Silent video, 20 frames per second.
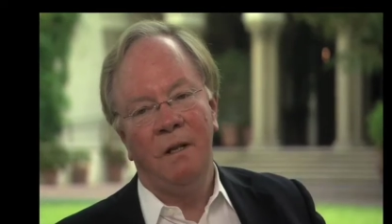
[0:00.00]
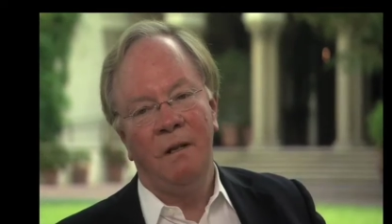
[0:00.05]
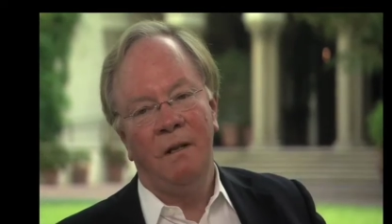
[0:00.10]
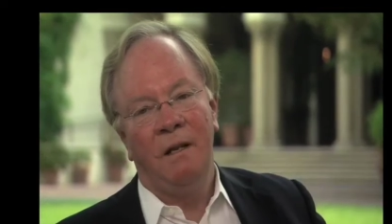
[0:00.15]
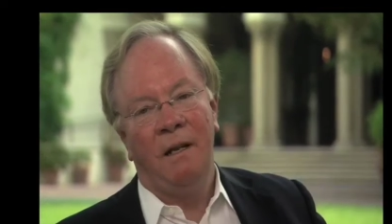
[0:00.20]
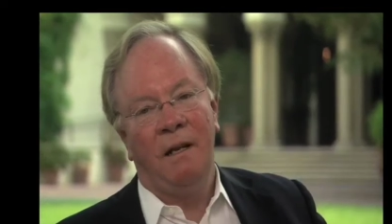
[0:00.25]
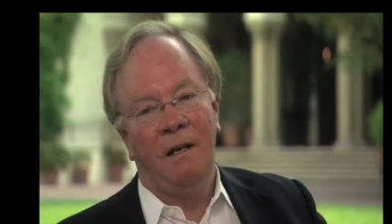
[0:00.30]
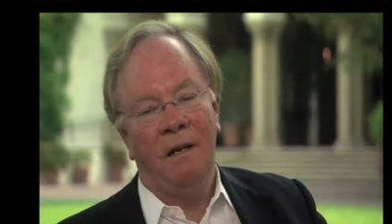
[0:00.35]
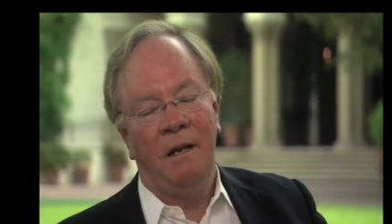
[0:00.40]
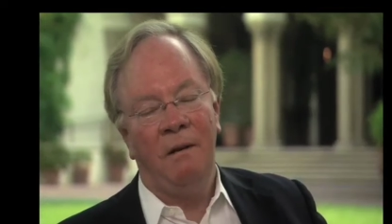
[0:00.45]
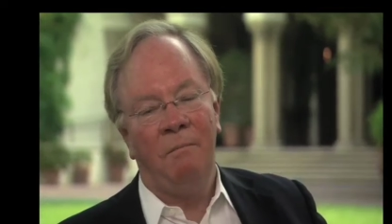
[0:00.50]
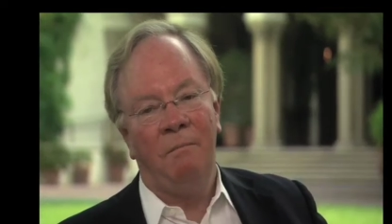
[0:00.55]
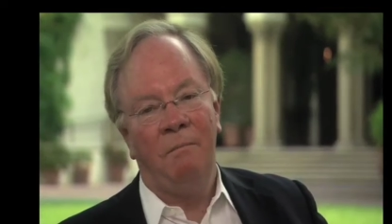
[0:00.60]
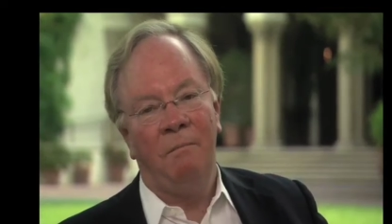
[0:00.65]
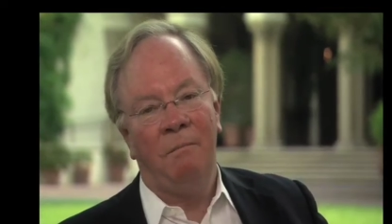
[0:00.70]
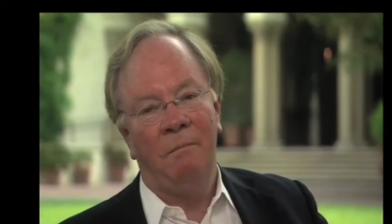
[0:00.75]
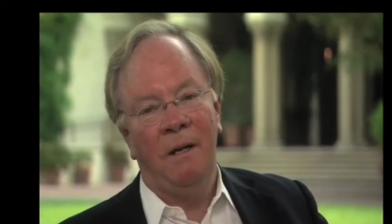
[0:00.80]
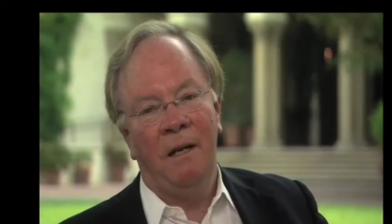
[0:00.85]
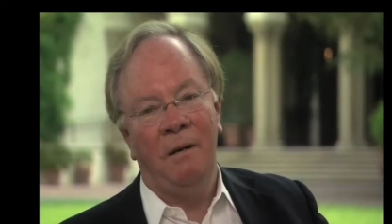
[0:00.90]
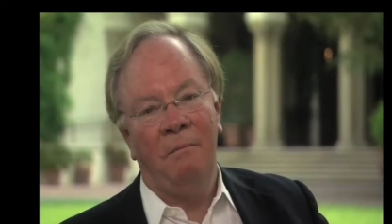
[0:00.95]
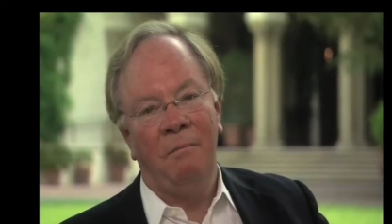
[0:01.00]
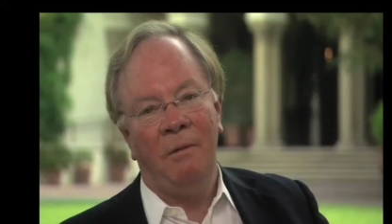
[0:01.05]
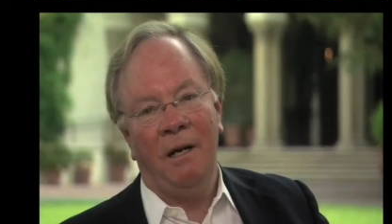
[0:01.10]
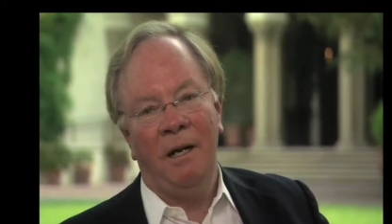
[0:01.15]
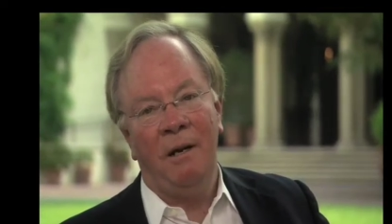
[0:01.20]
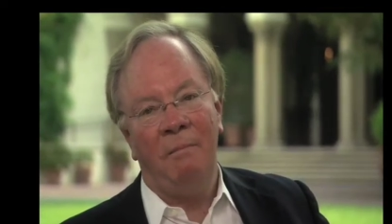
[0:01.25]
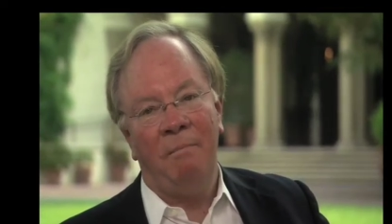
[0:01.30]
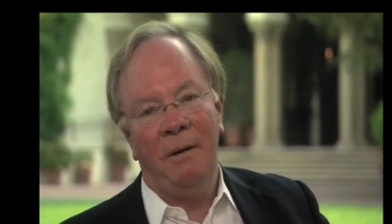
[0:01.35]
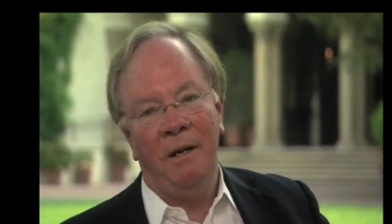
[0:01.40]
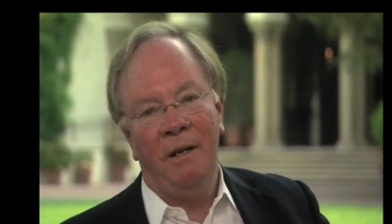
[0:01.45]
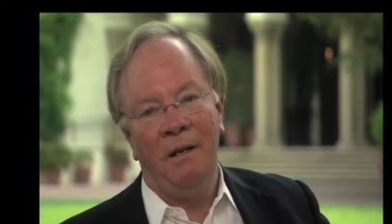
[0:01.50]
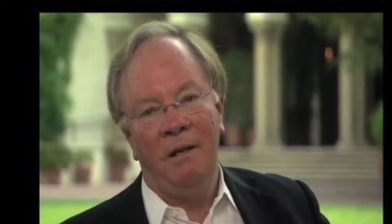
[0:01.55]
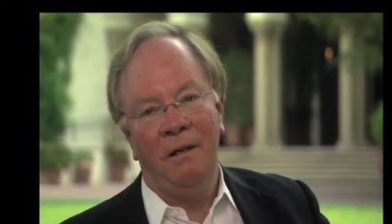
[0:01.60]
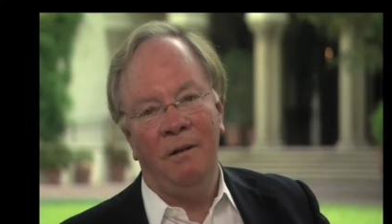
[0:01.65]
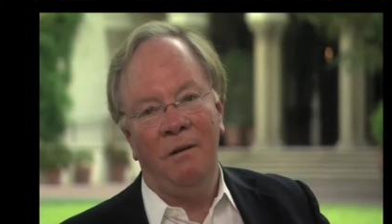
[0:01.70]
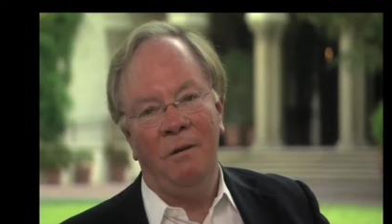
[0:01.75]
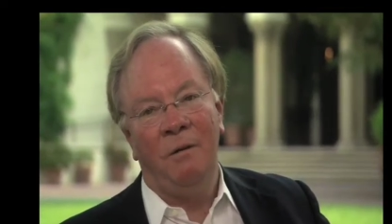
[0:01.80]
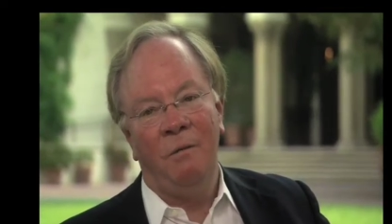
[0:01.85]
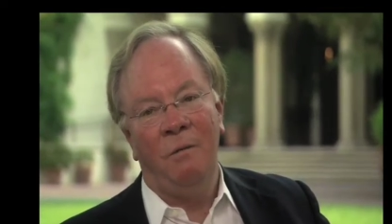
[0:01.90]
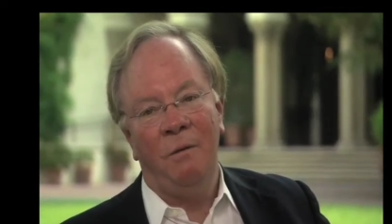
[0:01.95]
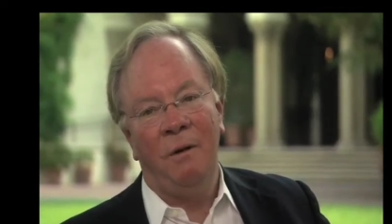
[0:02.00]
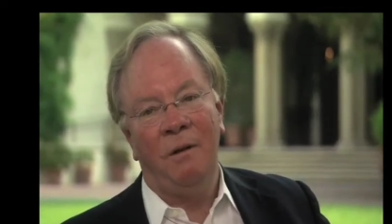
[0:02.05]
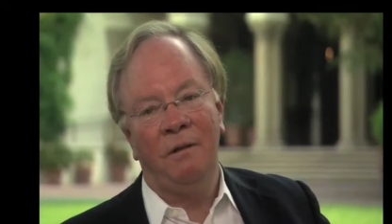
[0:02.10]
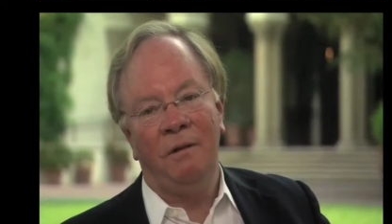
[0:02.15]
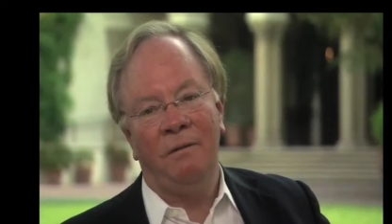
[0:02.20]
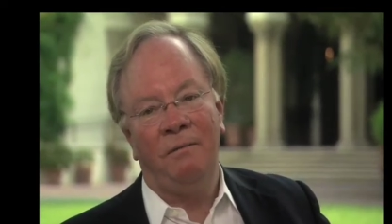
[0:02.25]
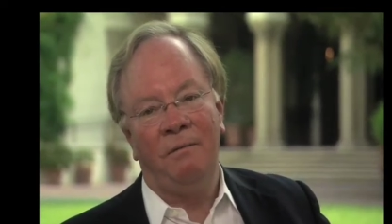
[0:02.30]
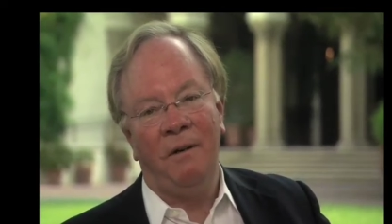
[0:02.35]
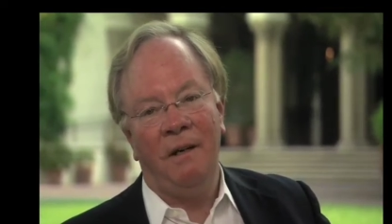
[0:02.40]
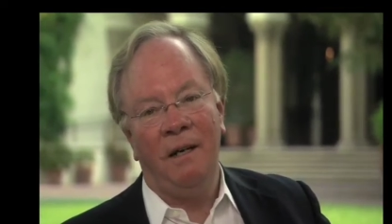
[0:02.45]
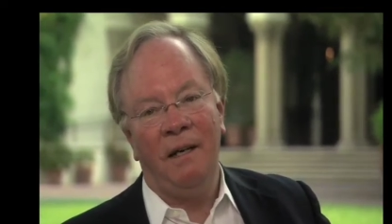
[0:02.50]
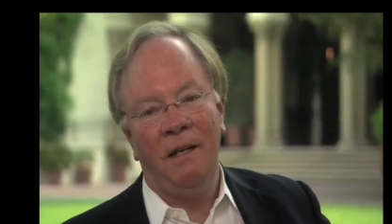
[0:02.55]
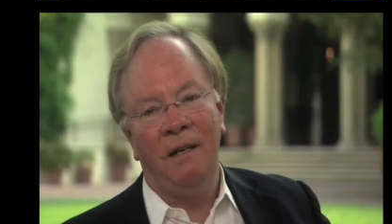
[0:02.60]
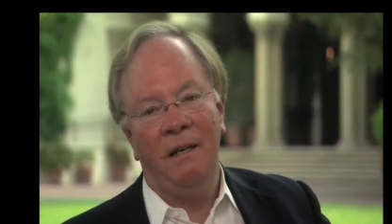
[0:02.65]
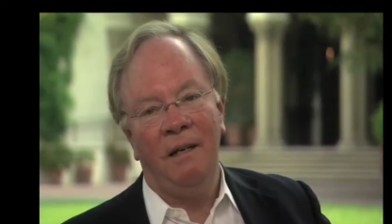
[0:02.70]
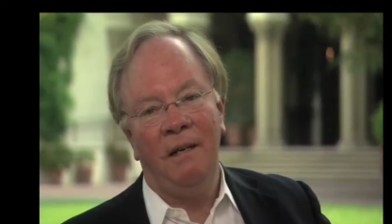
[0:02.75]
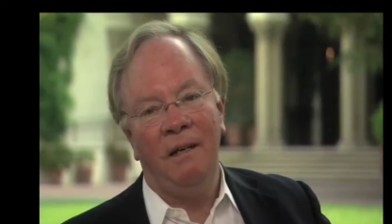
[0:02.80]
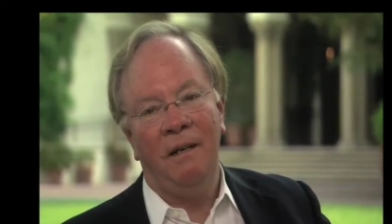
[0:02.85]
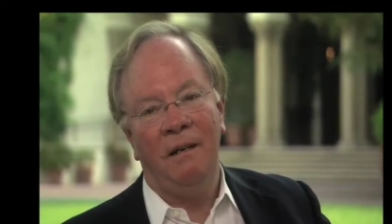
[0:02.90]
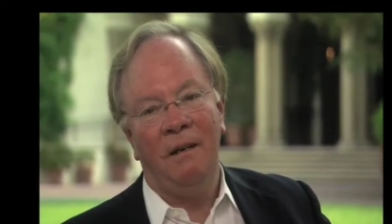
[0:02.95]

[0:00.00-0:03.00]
that in in my opinion will define